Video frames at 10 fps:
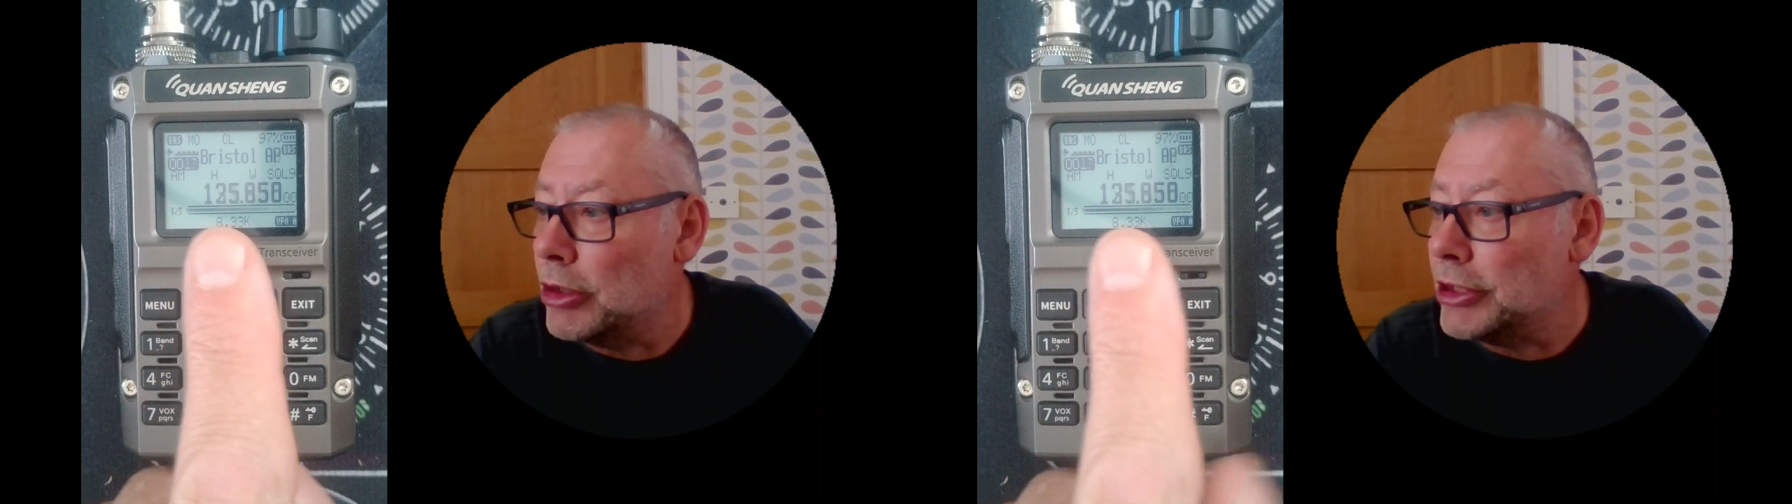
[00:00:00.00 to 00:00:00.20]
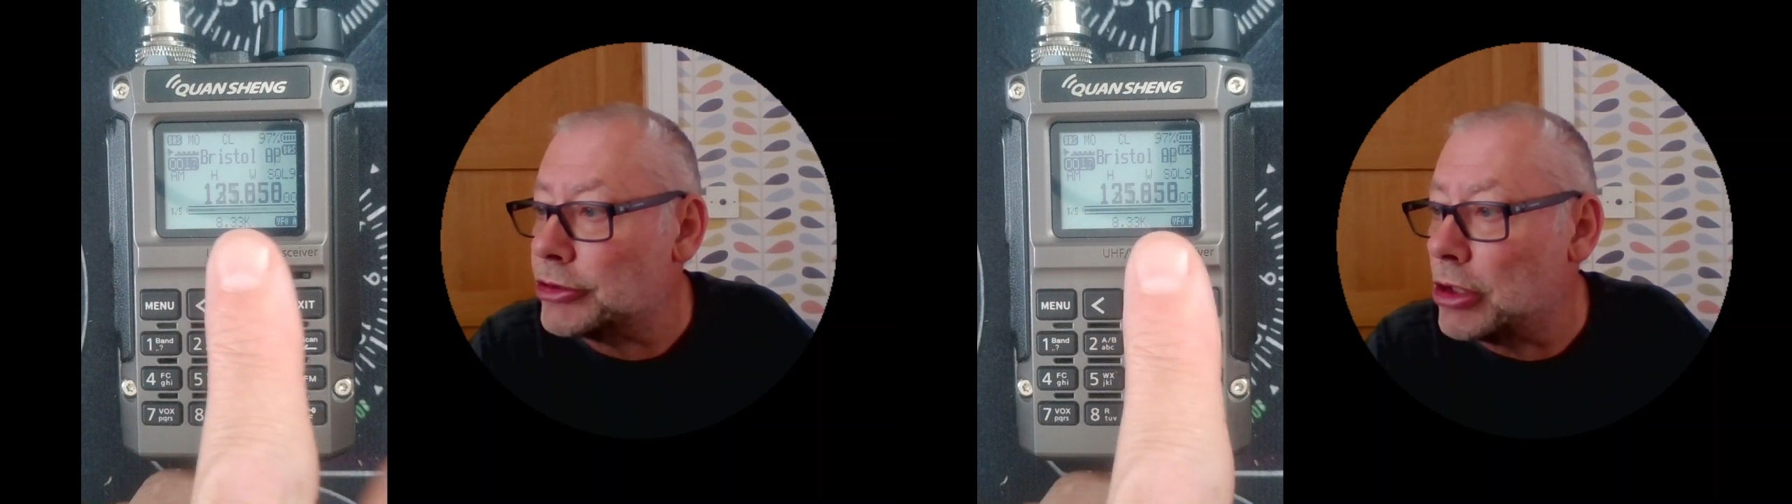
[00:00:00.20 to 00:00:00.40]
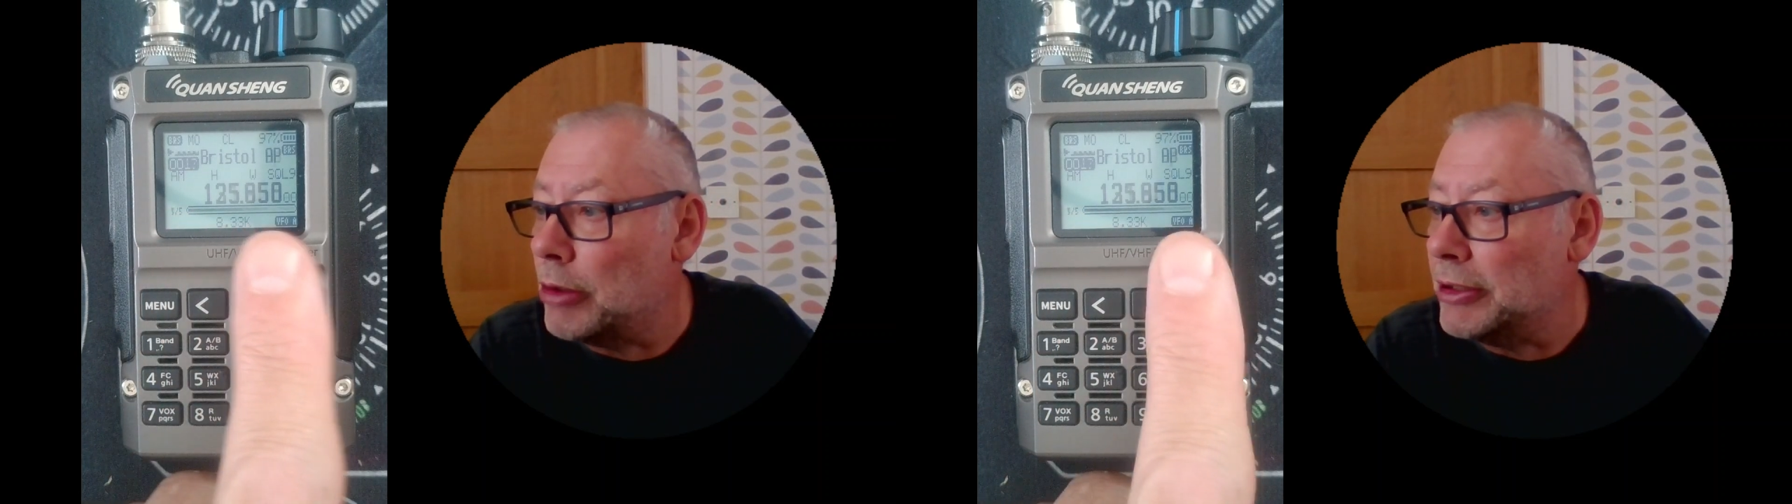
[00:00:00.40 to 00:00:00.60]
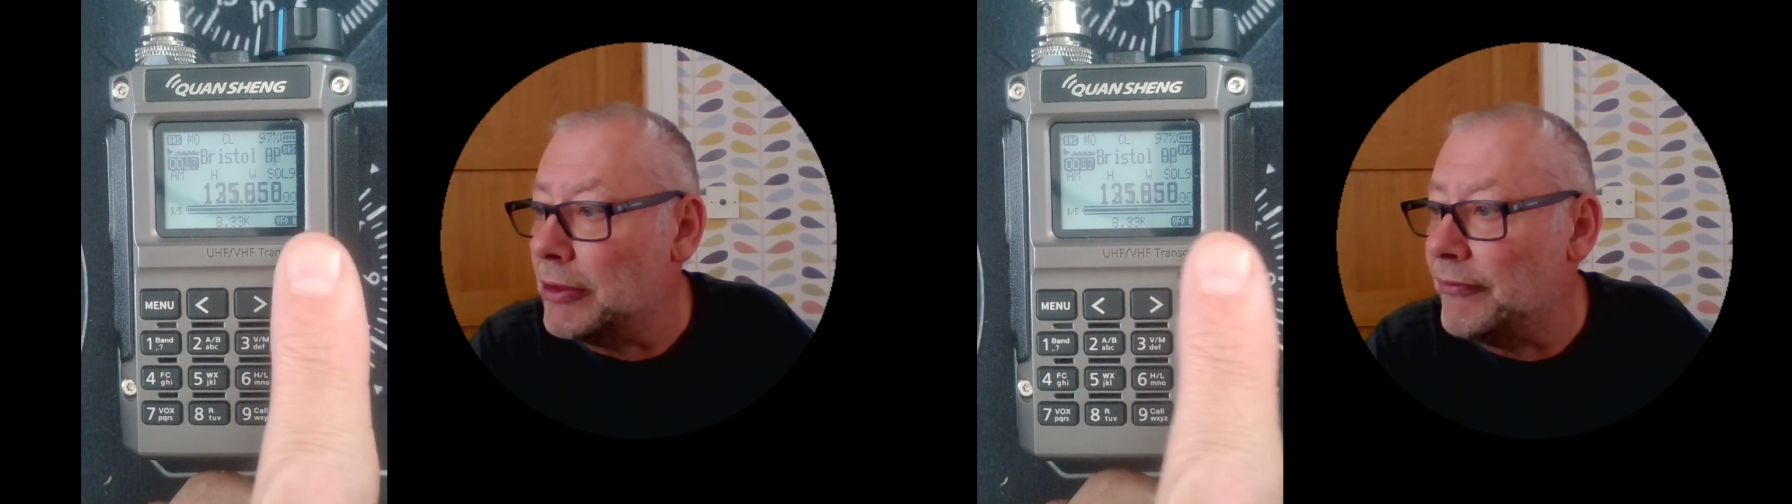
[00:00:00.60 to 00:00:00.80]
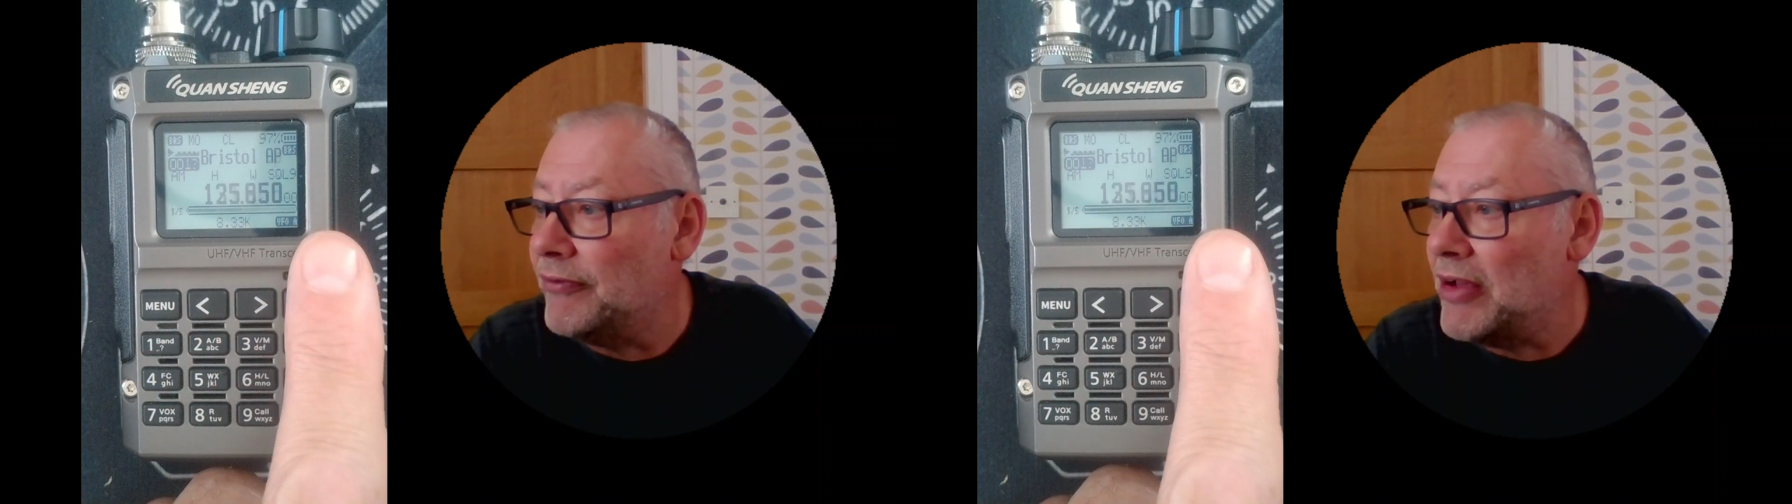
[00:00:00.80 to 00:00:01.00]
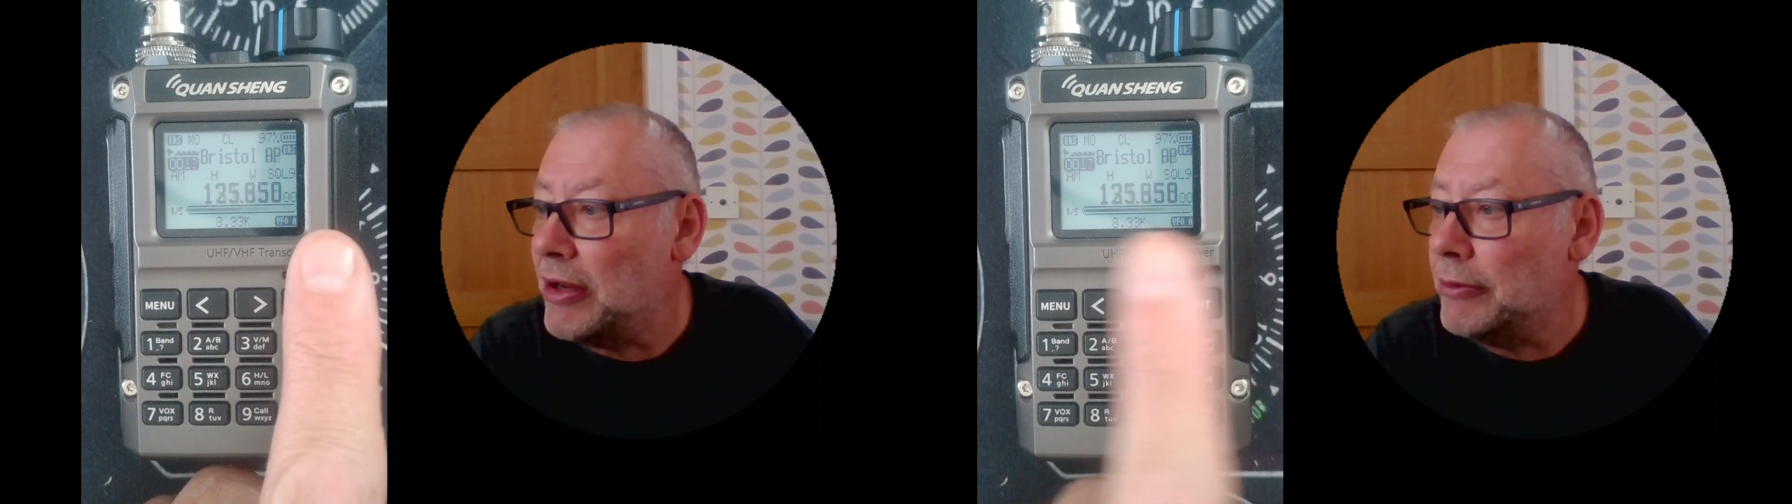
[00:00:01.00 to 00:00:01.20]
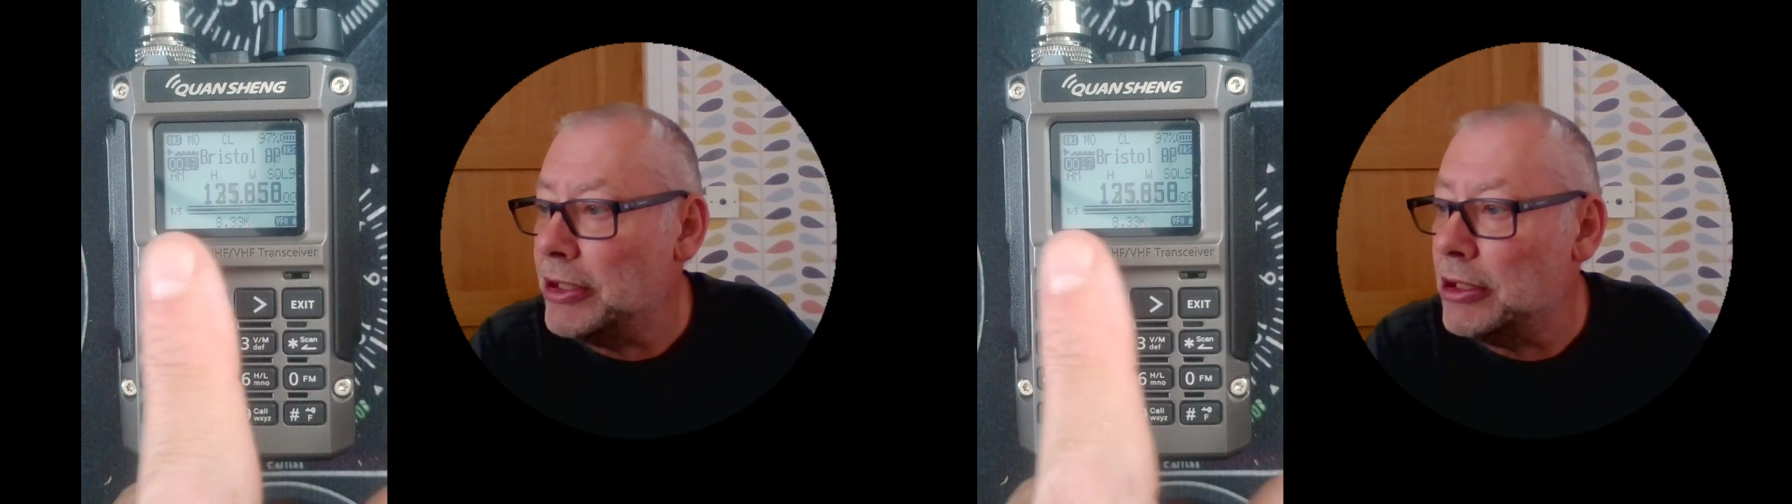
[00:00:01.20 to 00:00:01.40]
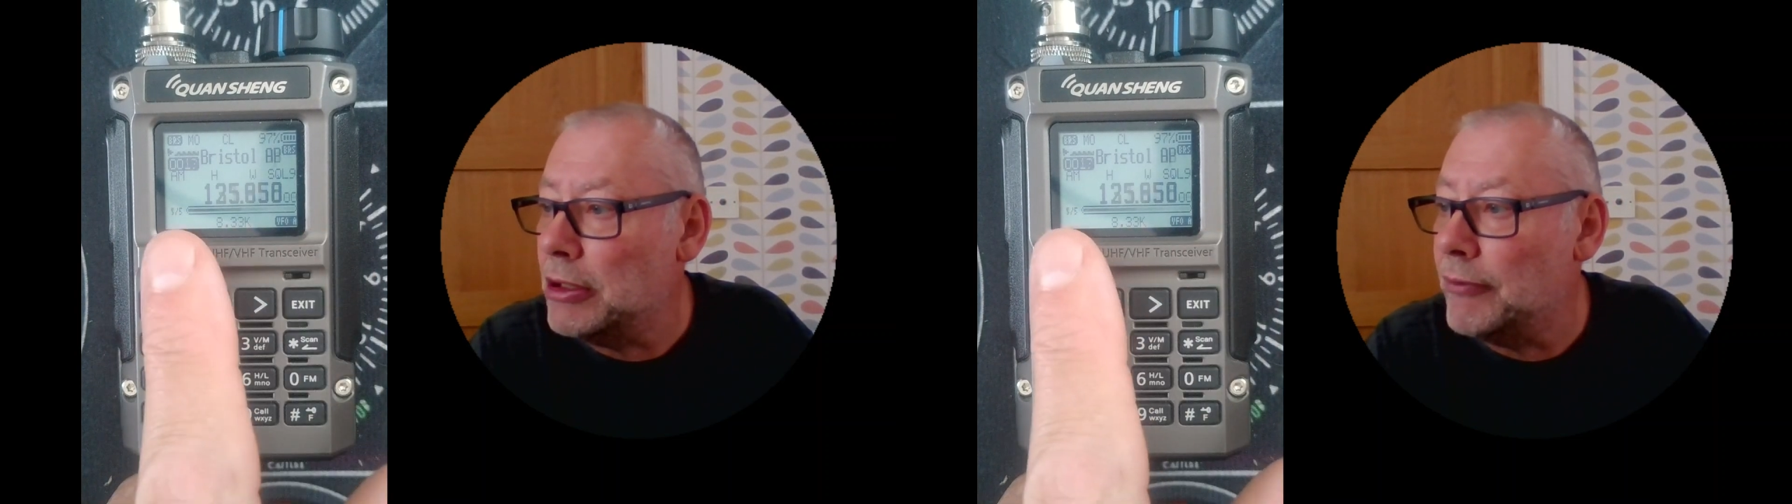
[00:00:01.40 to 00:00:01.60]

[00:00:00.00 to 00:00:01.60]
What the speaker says: is going very,